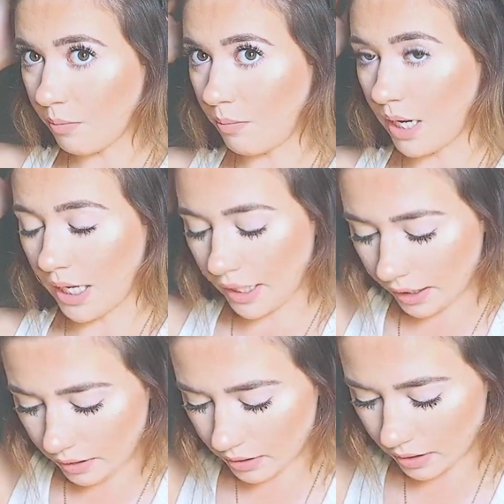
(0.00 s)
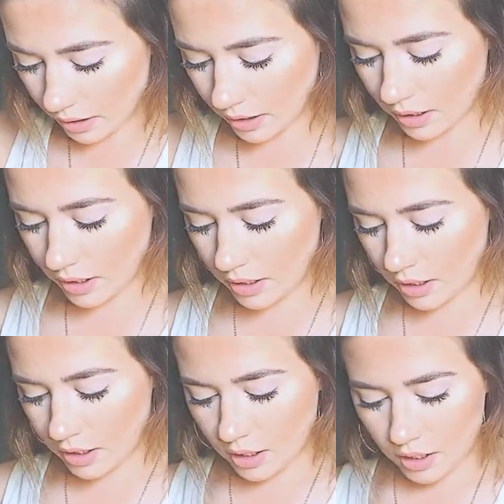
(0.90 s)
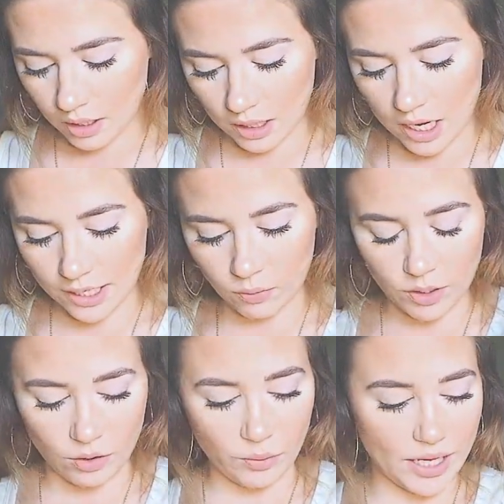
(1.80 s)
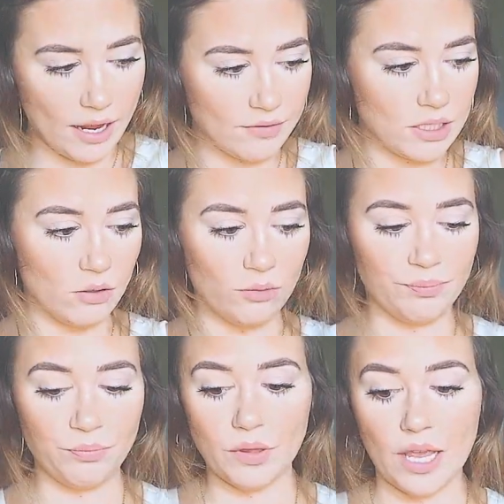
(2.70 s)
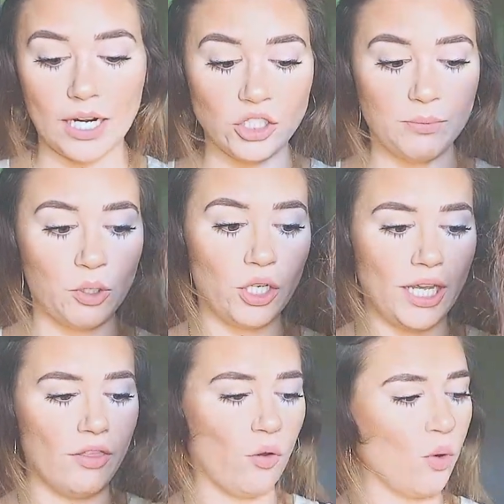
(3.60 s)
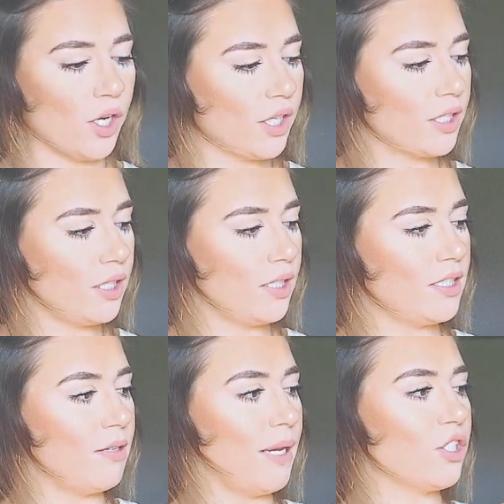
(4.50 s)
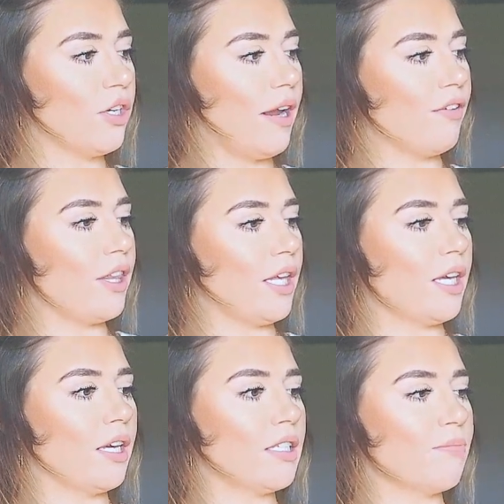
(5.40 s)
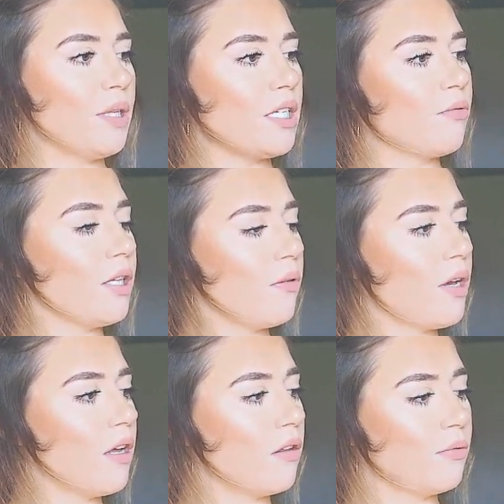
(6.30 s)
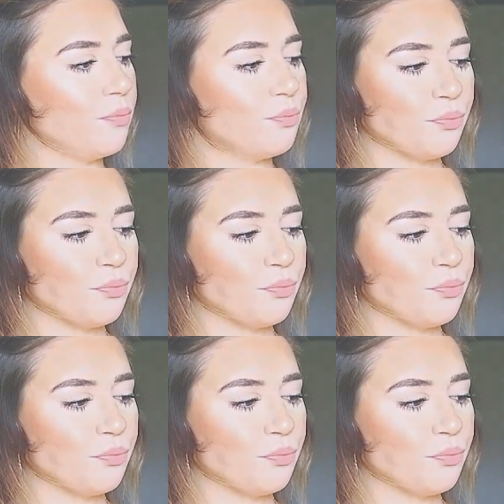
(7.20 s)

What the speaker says: my line where we have to actually put in the work to make sure everything is blended really well.